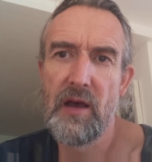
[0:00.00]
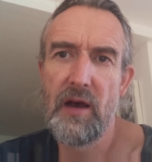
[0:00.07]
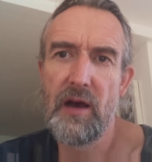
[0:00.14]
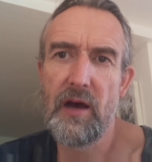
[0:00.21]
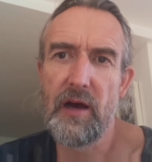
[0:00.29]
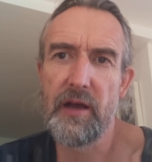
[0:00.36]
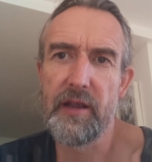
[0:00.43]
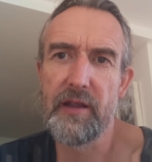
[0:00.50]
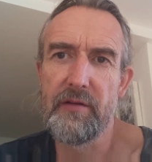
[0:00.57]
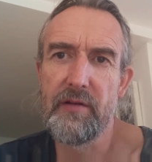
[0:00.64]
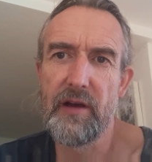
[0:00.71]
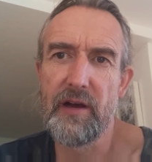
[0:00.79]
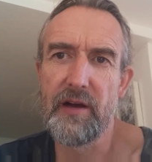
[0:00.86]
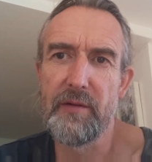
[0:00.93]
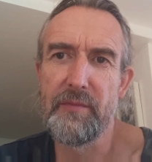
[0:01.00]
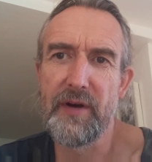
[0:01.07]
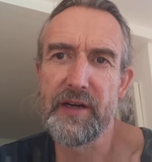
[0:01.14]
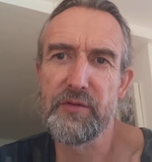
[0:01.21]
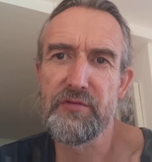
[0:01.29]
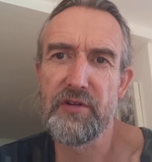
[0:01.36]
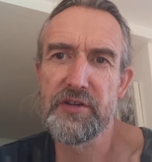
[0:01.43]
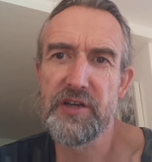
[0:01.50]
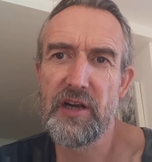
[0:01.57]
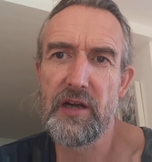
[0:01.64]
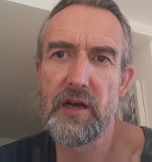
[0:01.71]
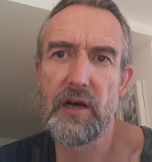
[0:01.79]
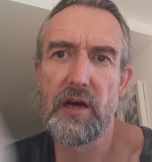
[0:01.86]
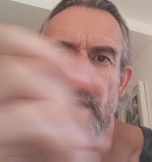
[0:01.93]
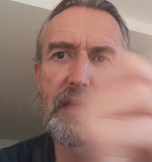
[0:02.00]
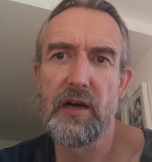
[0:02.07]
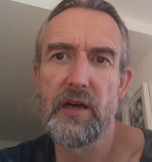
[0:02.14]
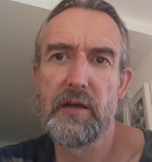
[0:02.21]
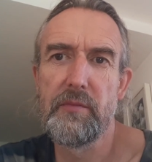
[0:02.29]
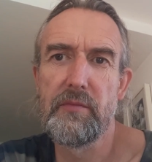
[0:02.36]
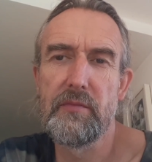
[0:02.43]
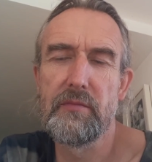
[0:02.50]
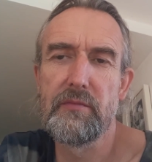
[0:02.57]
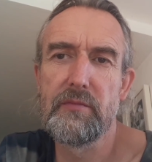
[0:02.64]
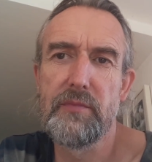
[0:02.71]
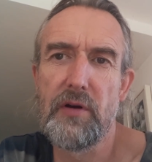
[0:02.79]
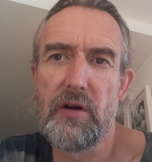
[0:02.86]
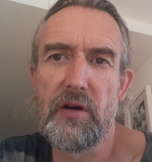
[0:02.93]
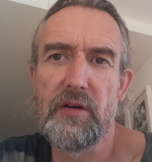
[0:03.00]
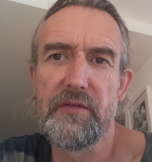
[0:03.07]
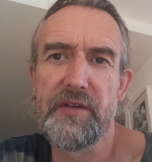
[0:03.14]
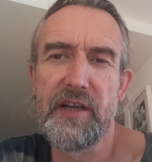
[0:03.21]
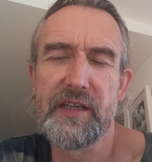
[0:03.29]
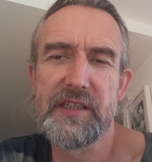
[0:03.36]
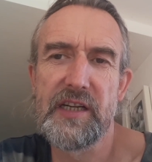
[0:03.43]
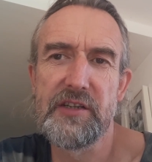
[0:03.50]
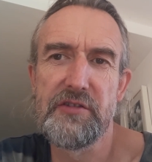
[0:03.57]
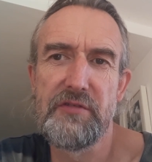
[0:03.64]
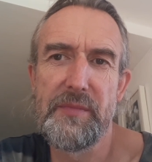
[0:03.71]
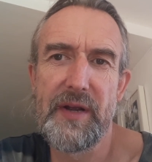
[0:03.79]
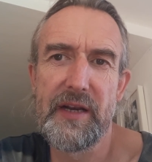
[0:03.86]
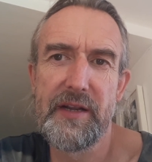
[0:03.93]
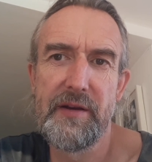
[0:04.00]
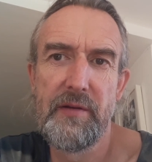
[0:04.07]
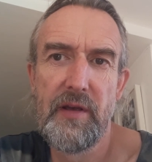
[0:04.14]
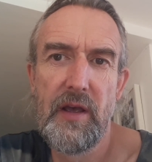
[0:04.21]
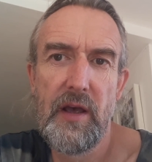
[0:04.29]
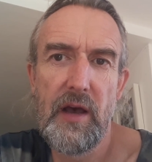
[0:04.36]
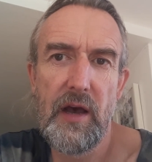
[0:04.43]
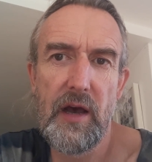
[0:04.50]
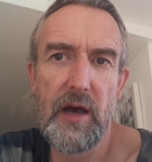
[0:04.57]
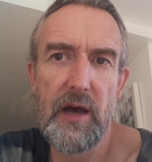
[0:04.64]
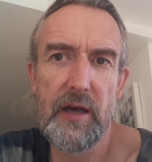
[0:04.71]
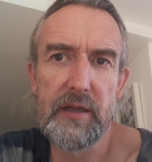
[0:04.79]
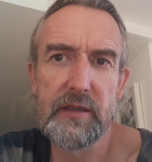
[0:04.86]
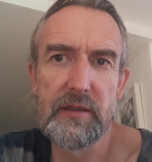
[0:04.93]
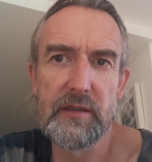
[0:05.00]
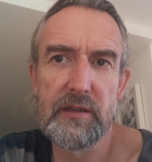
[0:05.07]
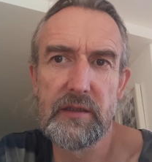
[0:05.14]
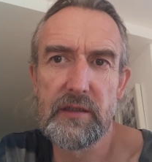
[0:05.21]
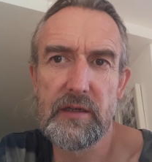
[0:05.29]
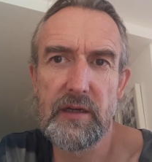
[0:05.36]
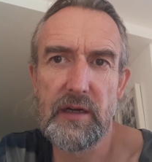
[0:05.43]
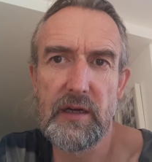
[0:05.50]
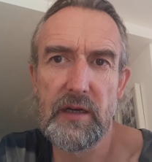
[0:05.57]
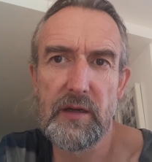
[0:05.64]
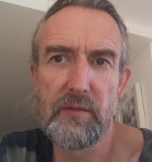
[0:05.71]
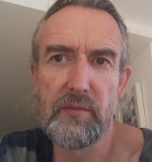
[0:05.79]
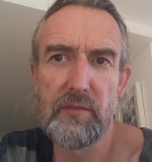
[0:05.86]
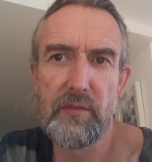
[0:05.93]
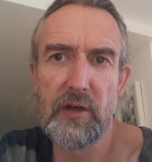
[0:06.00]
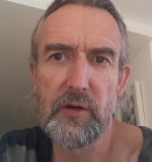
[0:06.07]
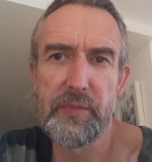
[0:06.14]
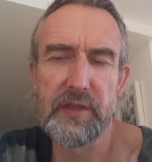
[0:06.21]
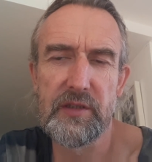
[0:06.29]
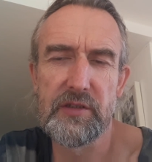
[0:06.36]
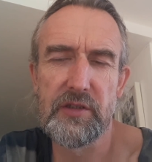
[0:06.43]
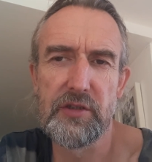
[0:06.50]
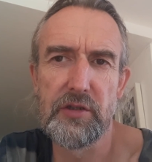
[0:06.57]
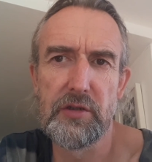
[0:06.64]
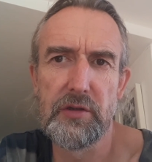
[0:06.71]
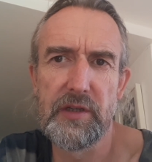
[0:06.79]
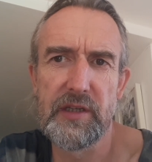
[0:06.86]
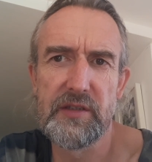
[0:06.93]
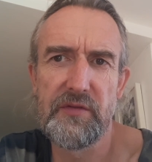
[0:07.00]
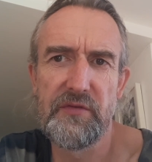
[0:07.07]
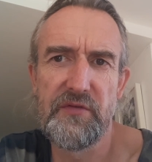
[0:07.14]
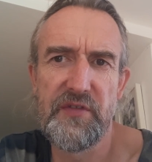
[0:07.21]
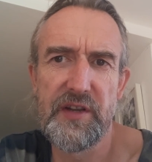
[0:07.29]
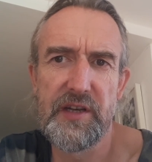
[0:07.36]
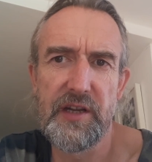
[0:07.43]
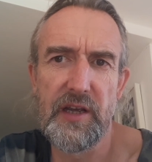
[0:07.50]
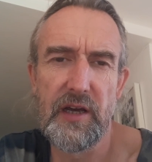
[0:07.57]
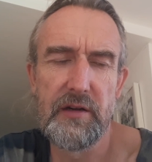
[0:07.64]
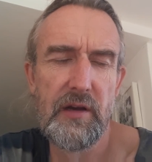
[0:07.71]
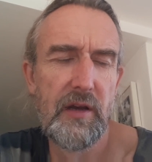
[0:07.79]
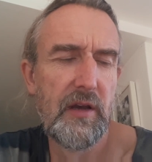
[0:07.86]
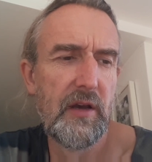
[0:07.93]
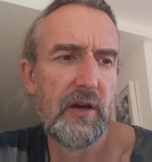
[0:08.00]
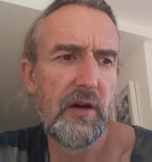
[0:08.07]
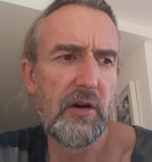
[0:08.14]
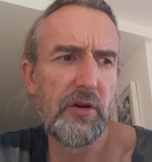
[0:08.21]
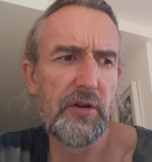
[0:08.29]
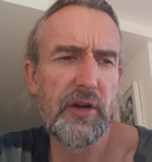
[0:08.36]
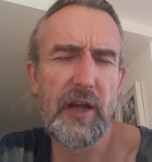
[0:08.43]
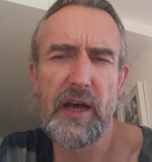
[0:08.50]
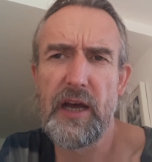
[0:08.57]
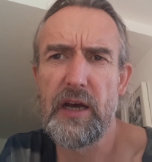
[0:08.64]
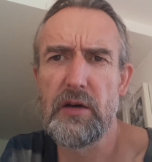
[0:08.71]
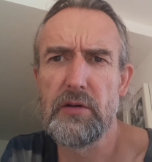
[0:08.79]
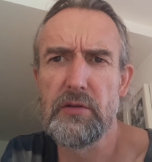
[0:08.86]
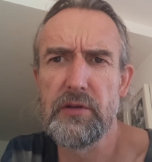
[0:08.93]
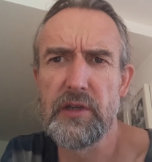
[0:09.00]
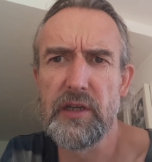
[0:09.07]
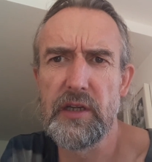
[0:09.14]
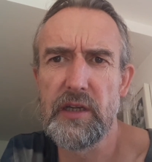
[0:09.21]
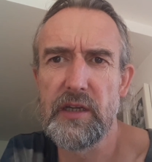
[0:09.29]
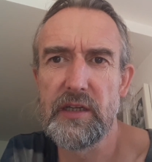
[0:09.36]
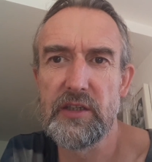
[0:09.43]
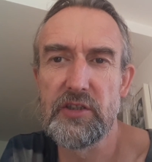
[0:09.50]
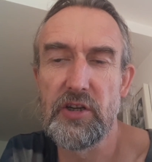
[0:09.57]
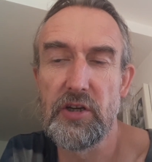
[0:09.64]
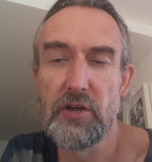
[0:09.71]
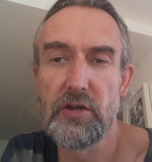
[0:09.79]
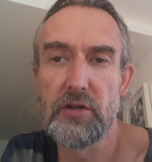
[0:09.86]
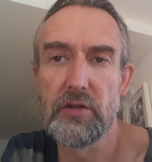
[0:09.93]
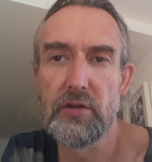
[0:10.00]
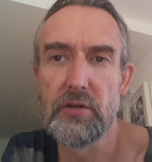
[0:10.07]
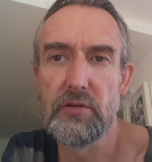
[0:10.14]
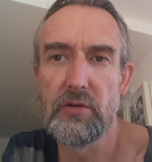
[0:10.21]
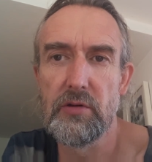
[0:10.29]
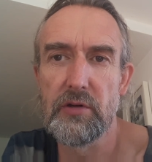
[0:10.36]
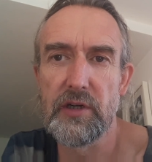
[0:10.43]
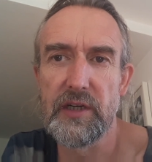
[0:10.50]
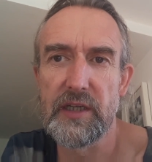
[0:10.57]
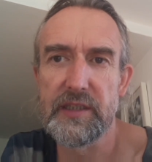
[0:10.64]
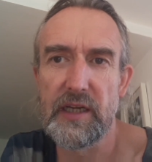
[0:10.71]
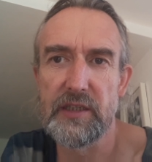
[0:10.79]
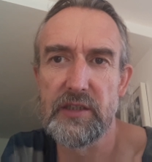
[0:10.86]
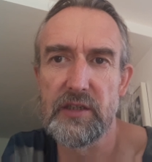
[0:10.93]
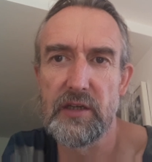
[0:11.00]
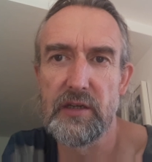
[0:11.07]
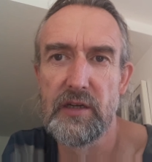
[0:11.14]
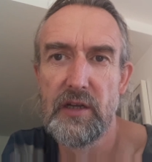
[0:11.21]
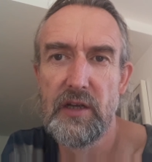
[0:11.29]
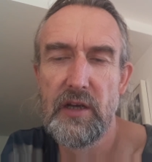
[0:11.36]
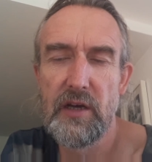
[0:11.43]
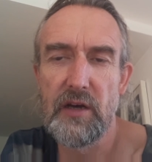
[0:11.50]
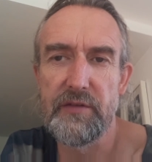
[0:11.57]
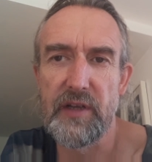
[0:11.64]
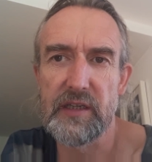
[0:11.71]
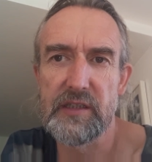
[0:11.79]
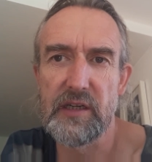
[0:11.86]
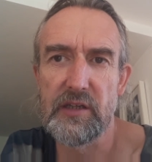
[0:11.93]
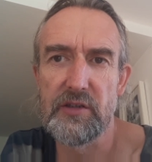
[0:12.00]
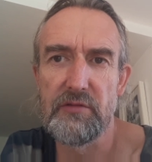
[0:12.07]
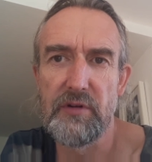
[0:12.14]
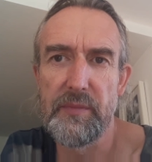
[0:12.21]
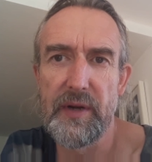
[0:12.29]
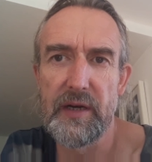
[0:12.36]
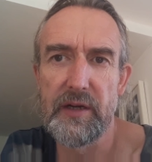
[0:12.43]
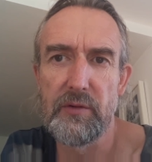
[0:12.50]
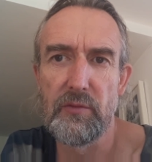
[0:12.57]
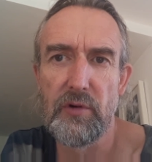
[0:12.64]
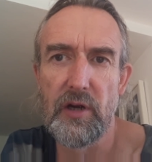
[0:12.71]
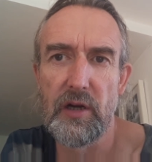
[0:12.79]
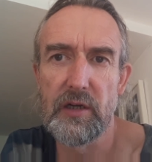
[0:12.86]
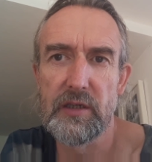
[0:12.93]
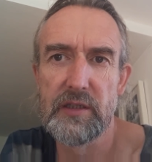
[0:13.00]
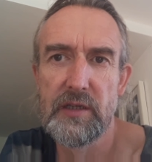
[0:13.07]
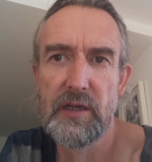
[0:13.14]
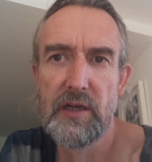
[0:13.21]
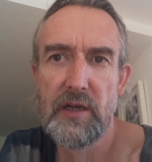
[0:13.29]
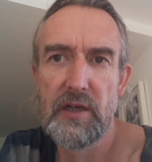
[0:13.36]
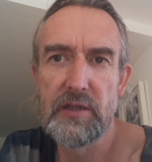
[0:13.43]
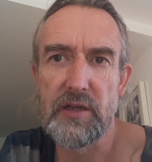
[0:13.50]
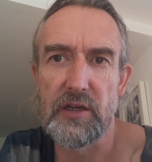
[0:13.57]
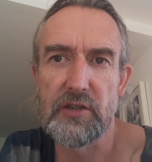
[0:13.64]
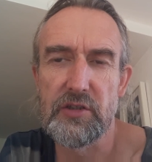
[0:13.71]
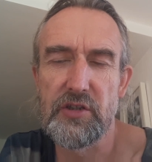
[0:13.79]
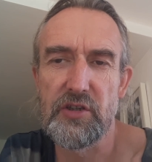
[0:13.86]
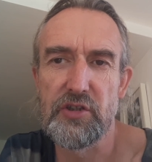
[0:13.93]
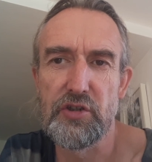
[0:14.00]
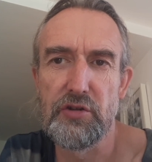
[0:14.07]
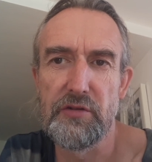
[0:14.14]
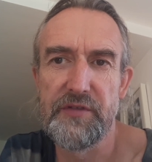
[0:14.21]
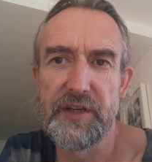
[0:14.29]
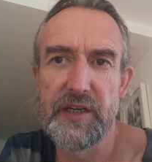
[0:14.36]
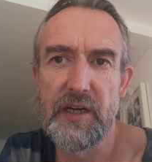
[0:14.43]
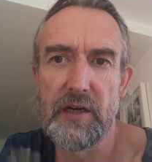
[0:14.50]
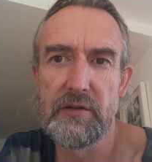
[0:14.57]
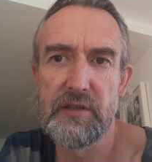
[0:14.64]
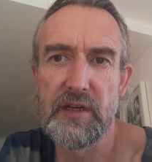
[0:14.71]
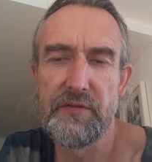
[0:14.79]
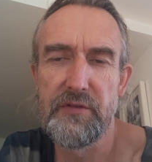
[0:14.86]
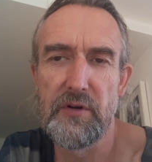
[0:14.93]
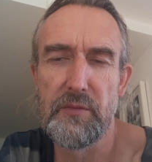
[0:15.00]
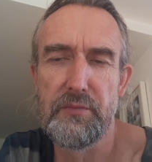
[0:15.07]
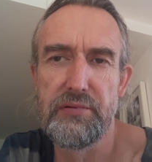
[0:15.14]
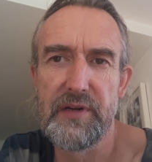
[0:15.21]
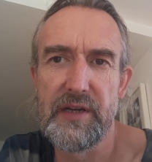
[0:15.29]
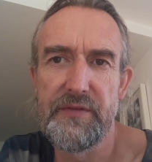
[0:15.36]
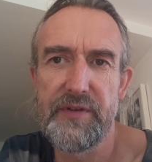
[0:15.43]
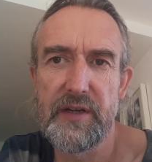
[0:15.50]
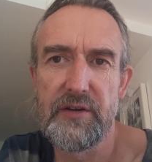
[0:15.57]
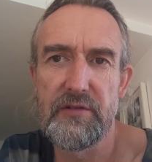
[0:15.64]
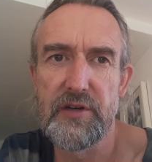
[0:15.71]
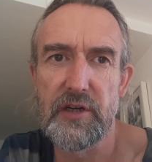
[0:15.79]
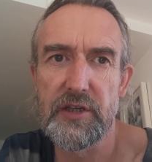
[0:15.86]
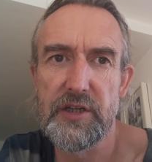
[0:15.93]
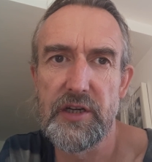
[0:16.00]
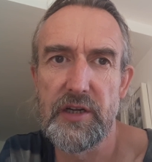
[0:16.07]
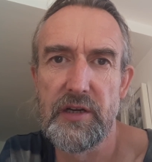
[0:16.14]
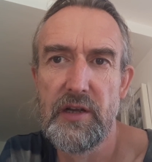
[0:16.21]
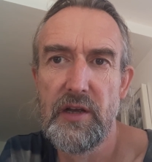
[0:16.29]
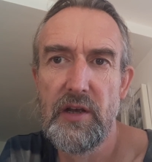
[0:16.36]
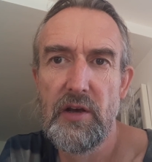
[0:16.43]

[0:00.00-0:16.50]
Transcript: Hi, my name's Roger. I'm part of the Extinction Rebellion and I'm helping to do this video on how the internal organisation of the Extinction Rebellion works. So it's just a short video to give you a brief introduction.